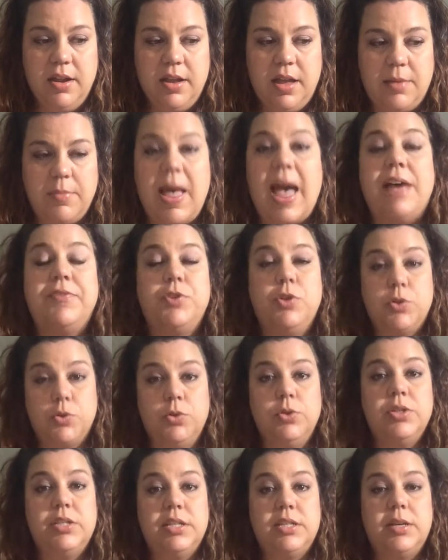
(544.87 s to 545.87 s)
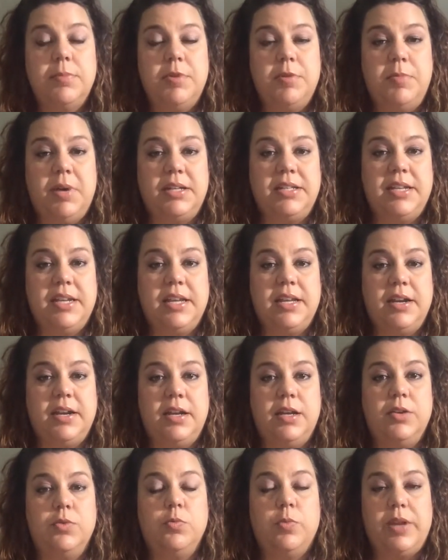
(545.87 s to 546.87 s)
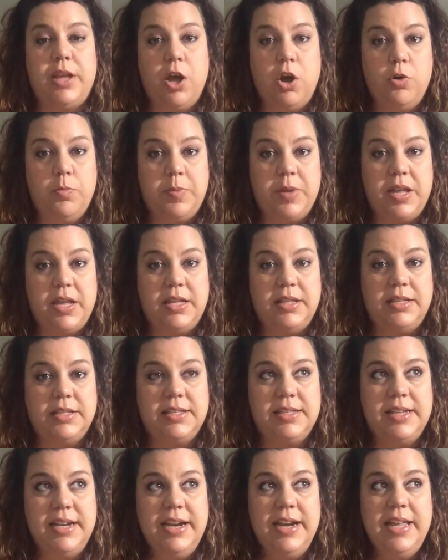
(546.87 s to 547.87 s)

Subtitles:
after school system in Montana reopens,